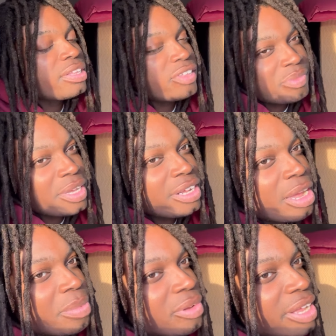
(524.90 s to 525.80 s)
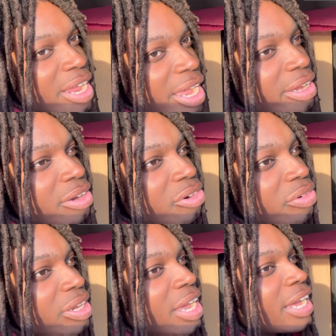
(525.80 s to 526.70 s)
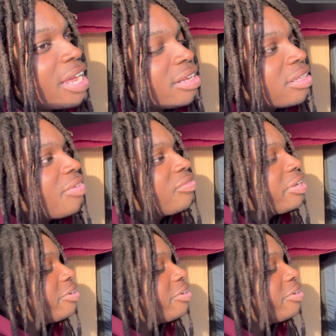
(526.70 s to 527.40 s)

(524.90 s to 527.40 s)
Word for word: lesbian couple, and I agree. I kind of love their